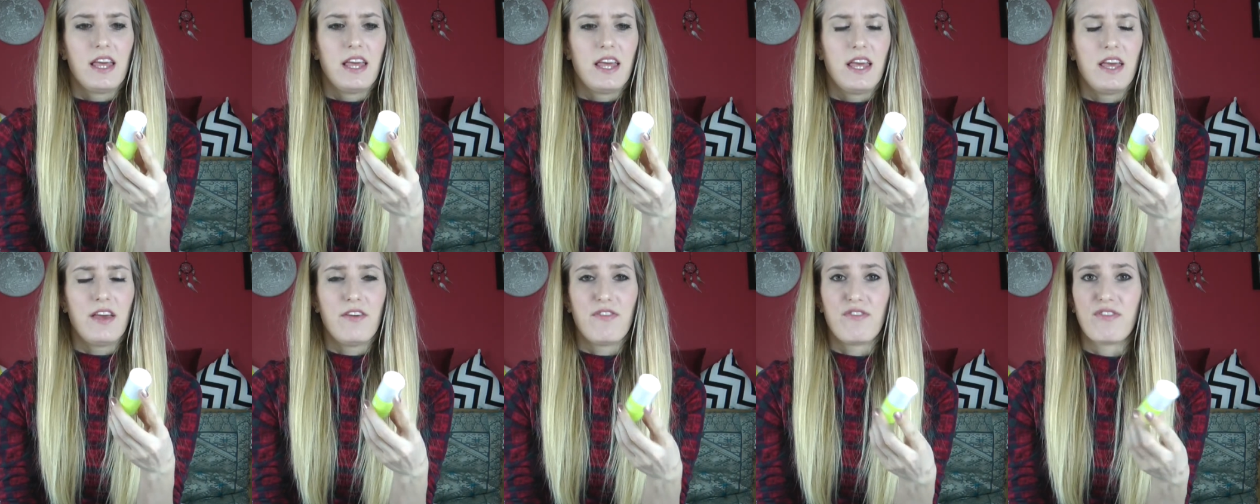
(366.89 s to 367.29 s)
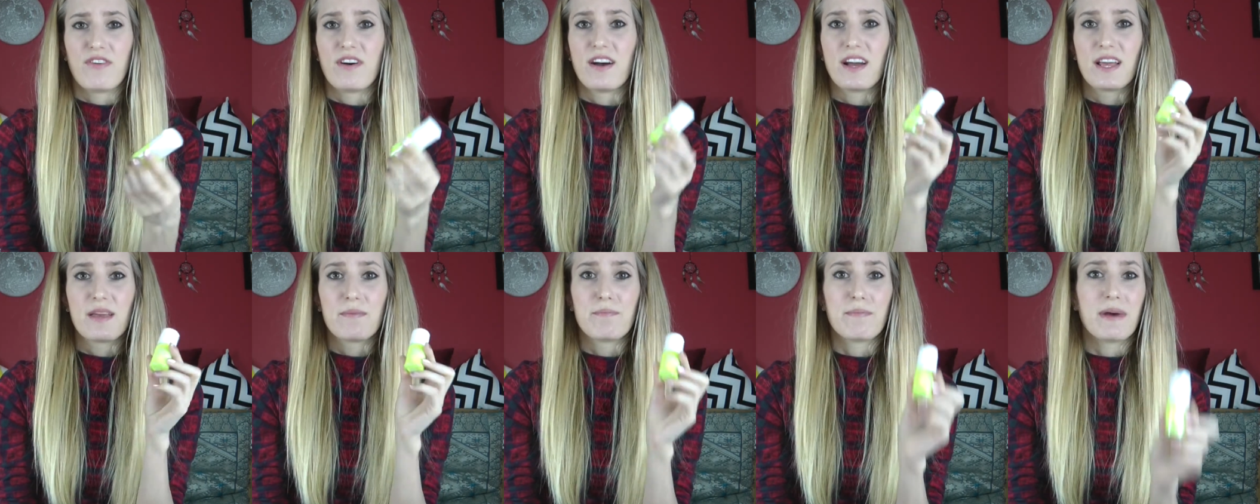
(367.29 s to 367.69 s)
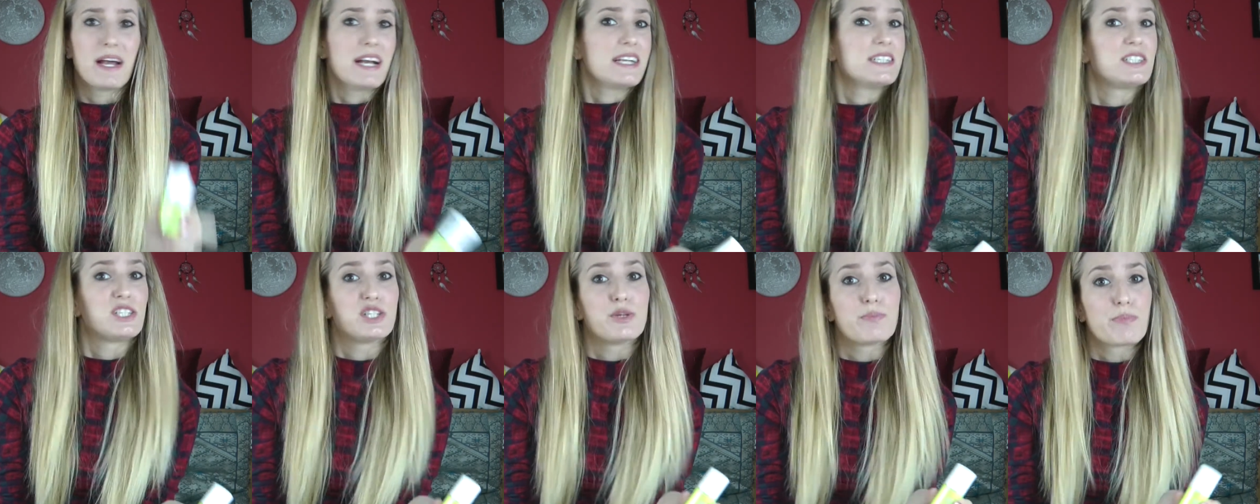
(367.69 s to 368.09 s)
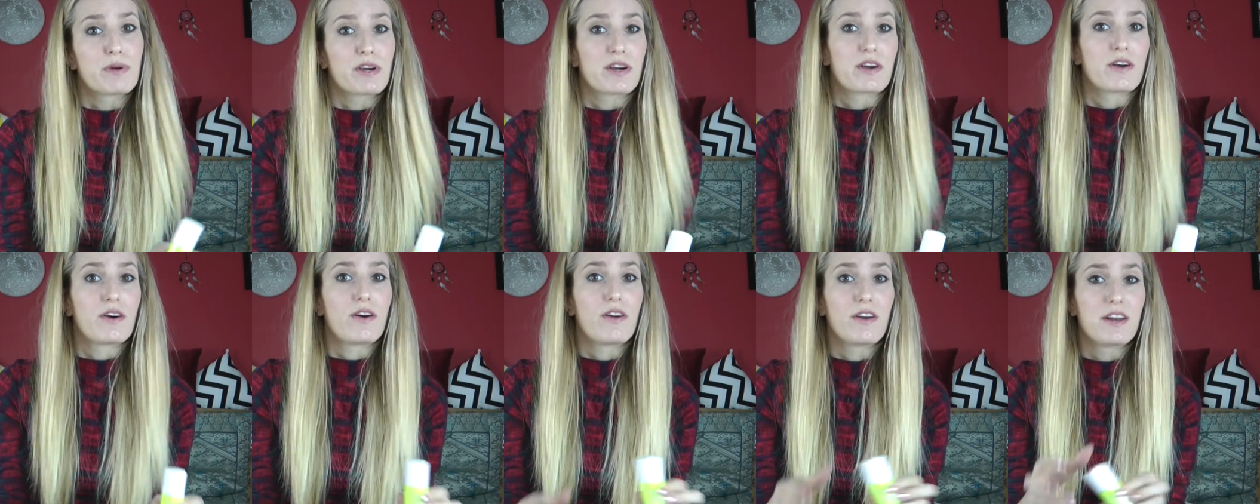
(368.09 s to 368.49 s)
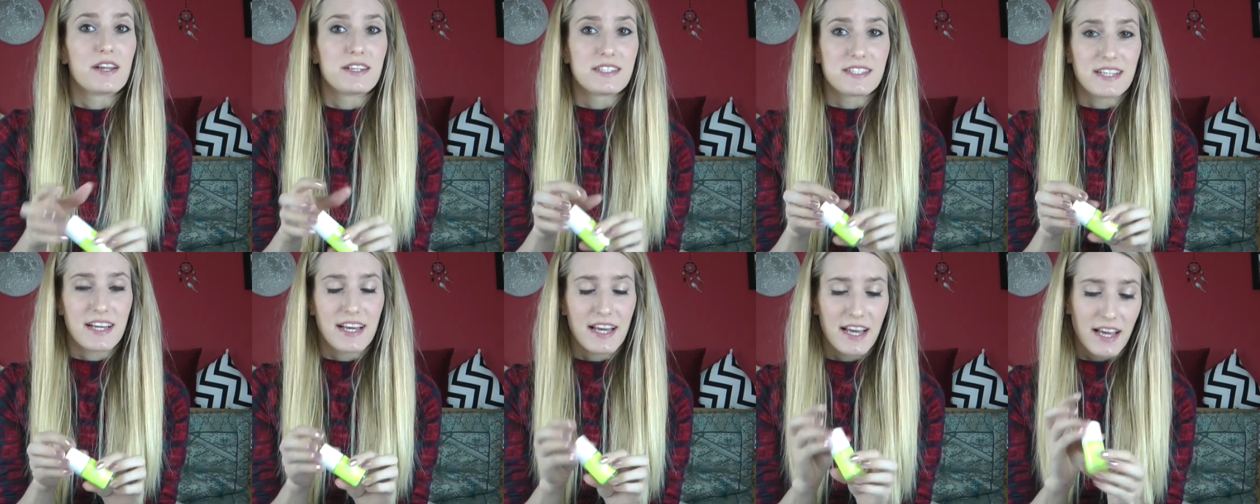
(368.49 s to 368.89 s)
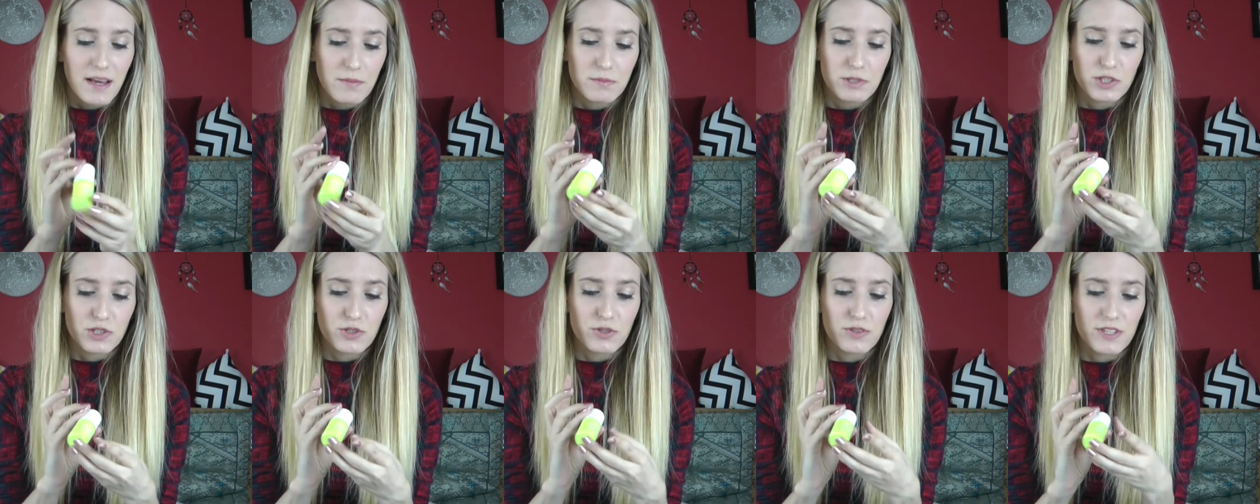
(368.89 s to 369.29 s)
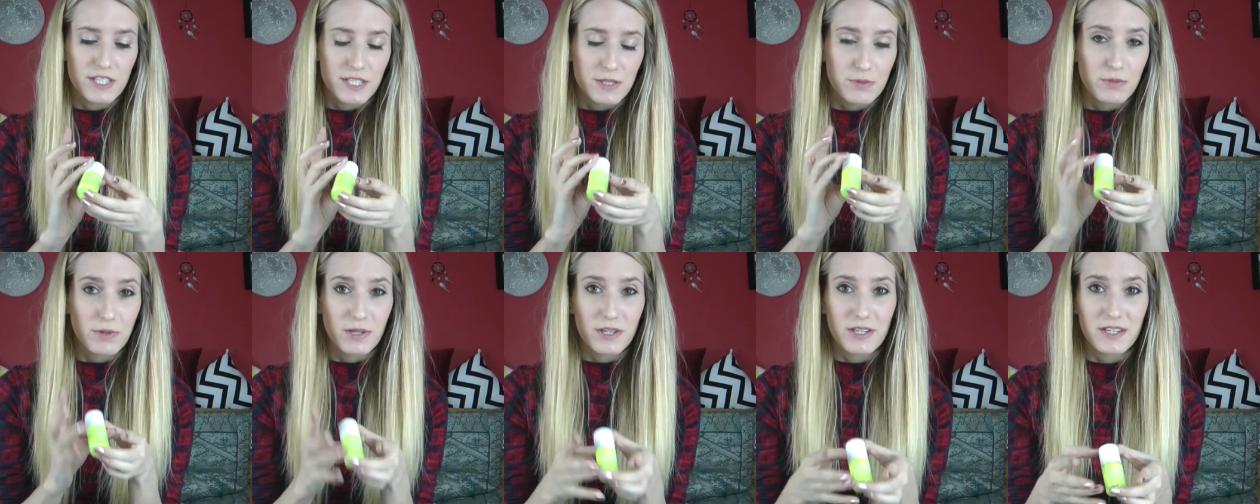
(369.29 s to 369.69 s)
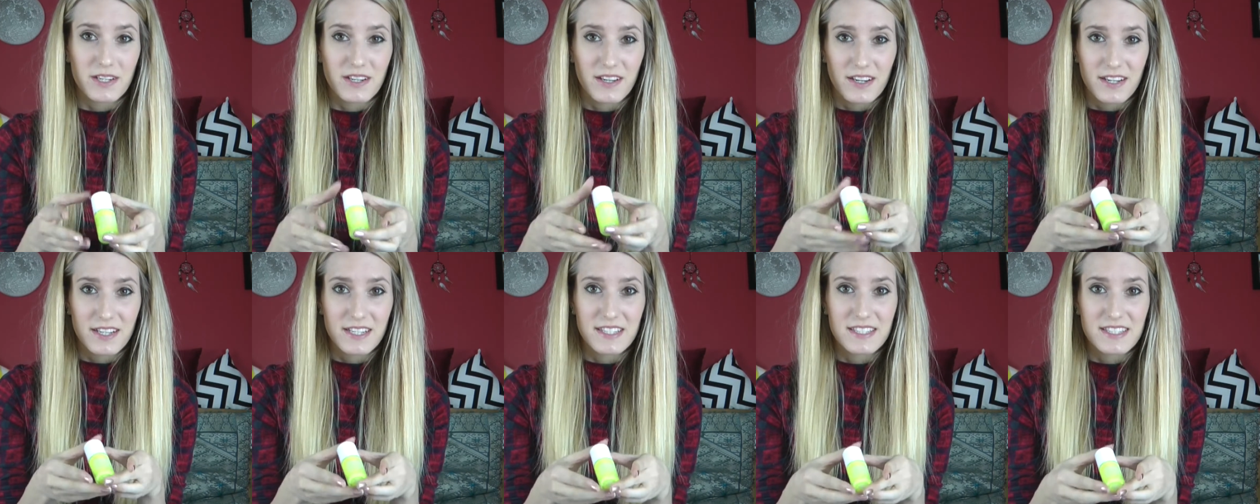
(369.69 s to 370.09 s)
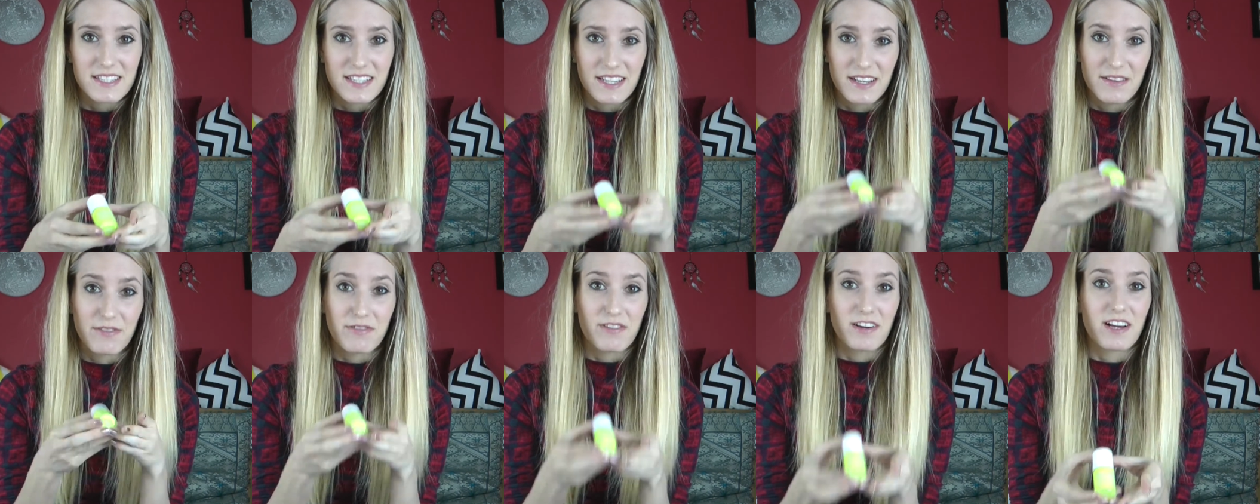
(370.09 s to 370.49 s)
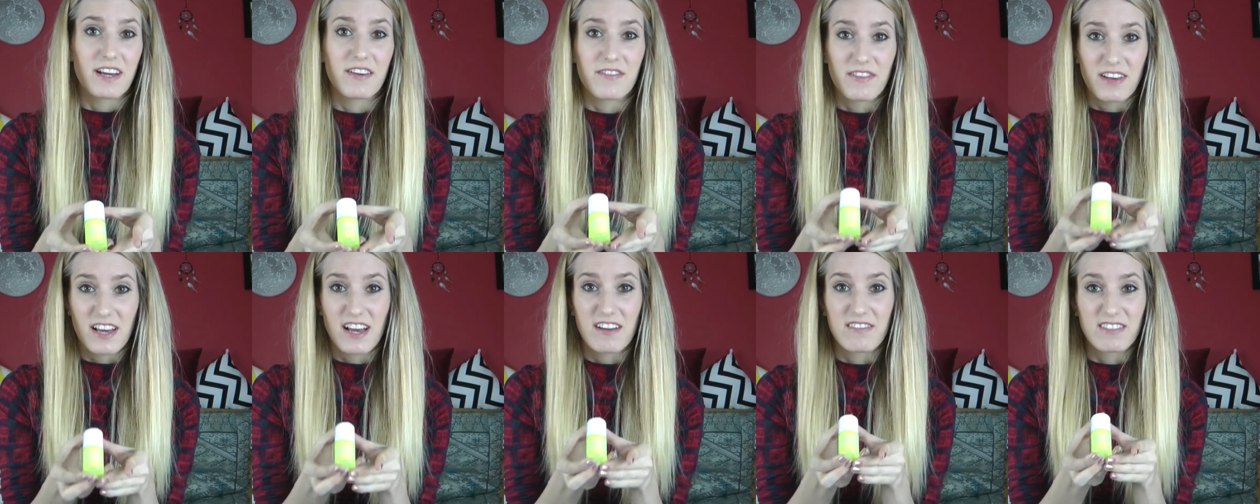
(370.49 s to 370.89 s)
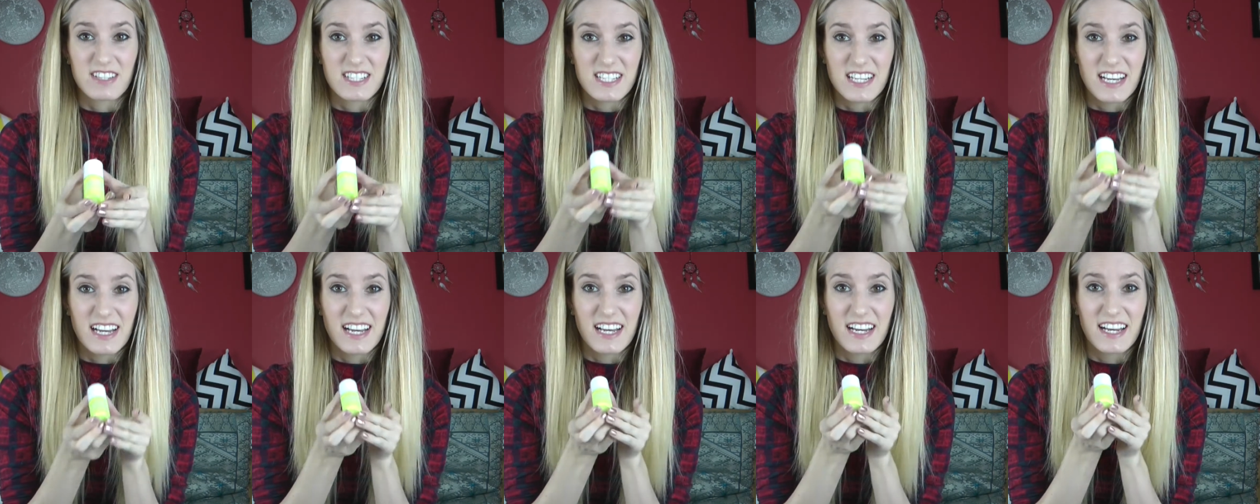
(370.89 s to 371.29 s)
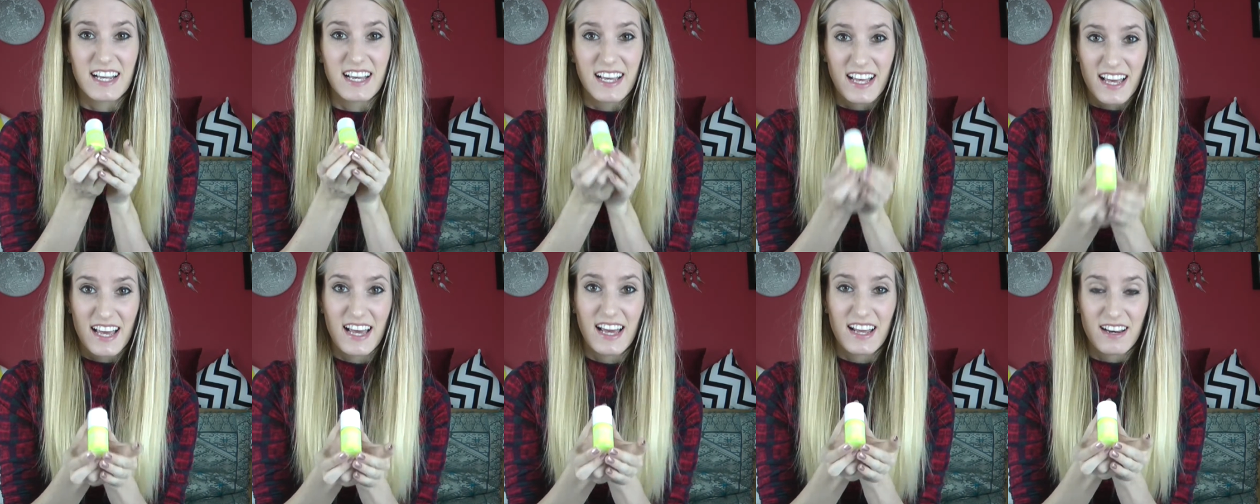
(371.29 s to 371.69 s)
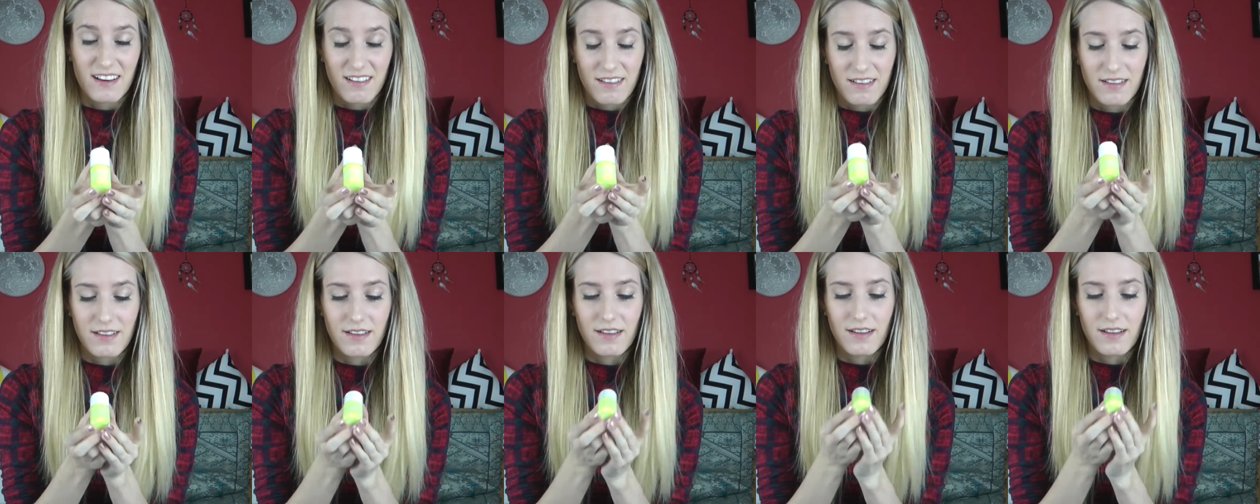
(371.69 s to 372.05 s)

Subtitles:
If I manage to book a holiday, I'm sure this will look nice if I ever have a tan again.